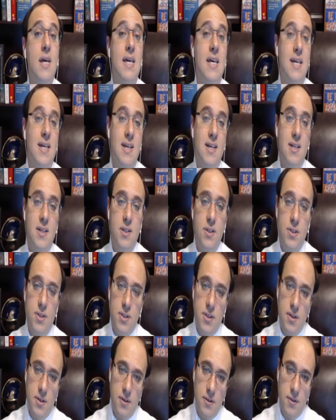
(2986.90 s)

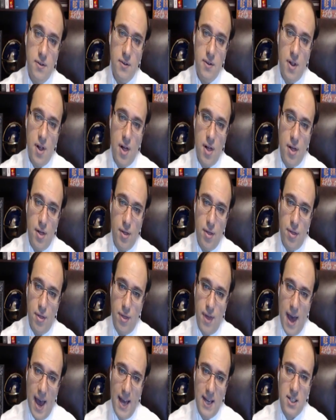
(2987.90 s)
is
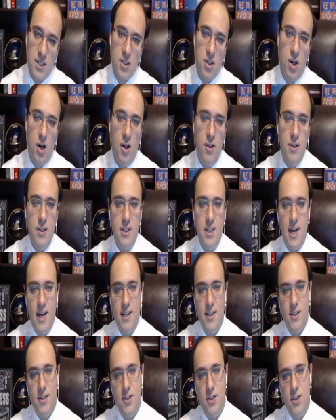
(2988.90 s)
that on the
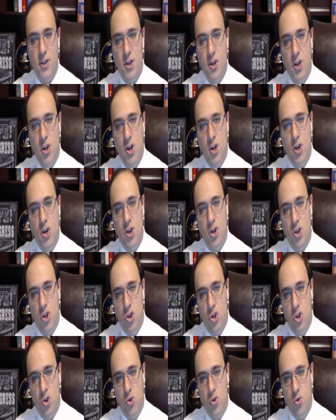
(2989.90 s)
test,
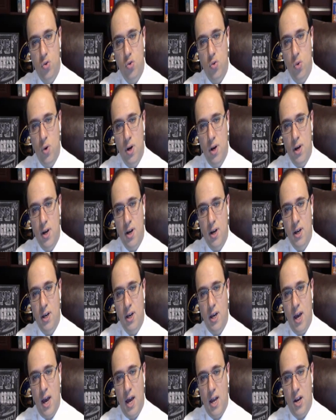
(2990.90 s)
you
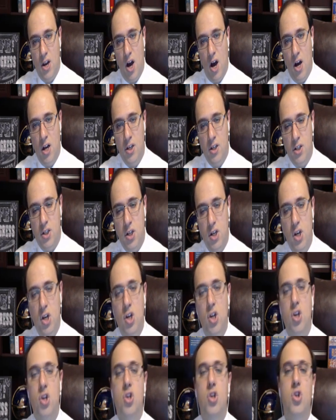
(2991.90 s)
cannot
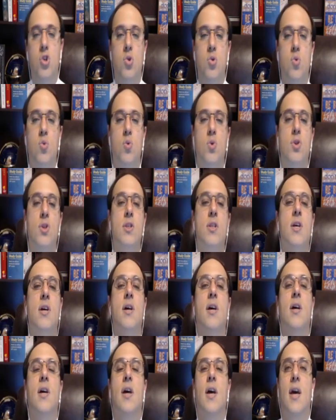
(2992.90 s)
use
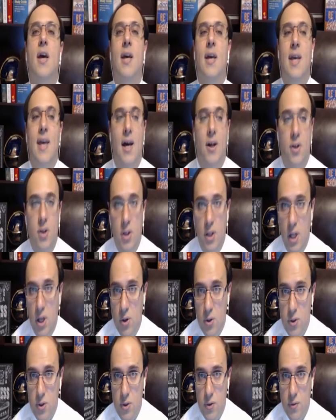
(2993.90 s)

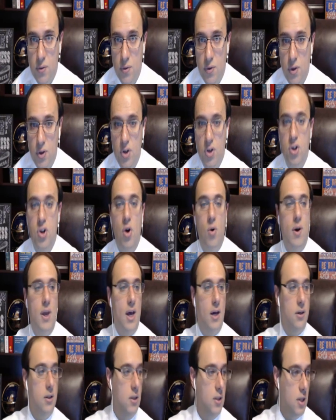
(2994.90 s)
calculators. No
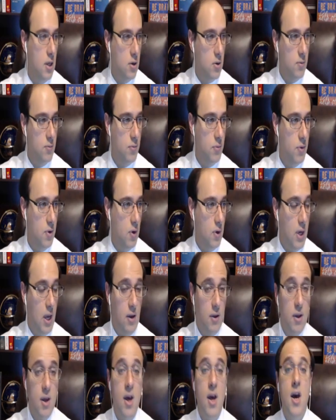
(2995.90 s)
calculator.
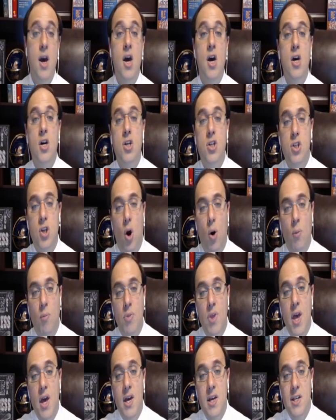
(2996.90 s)
Okay? So,
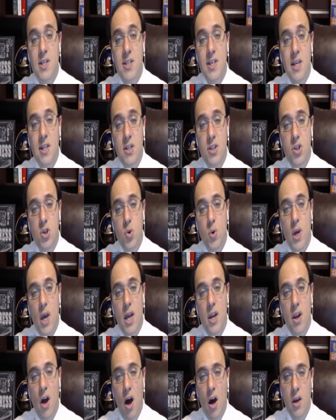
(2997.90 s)
since you
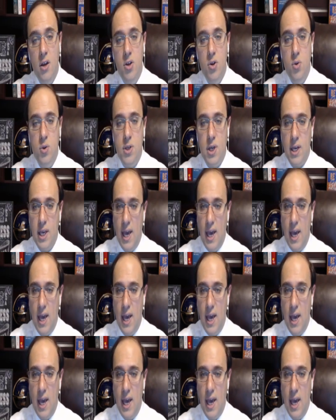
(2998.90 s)
cannot use a